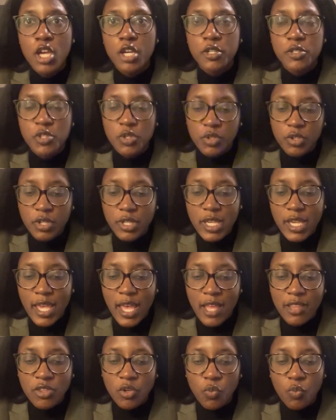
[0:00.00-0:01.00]
So looking
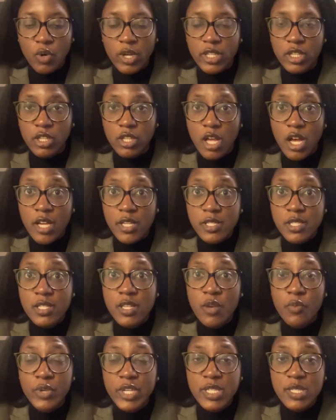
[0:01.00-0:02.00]
at the one loss
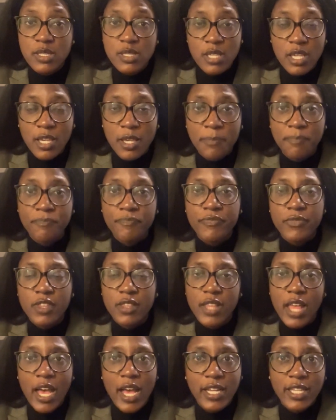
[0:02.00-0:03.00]
that we see,
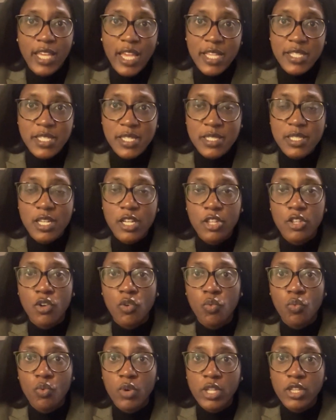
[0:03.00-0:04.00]
that Kansas City,
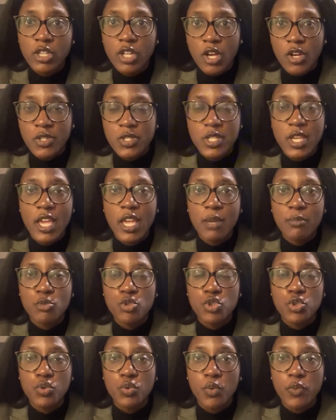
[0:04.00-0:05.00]
their one loss came
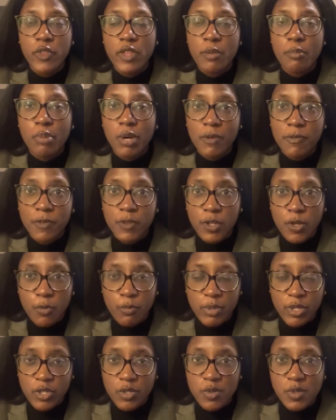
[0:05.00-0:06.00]
to the Buffalo
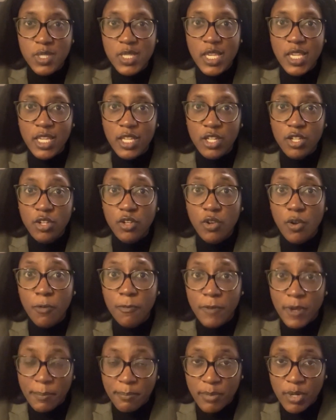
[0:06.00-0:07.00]
Bills in
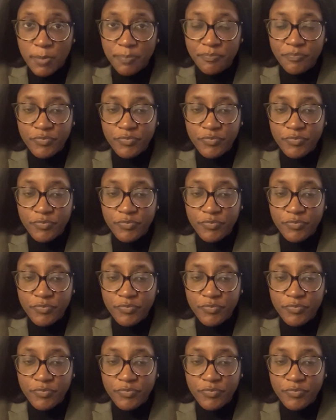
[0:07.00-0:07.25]
November.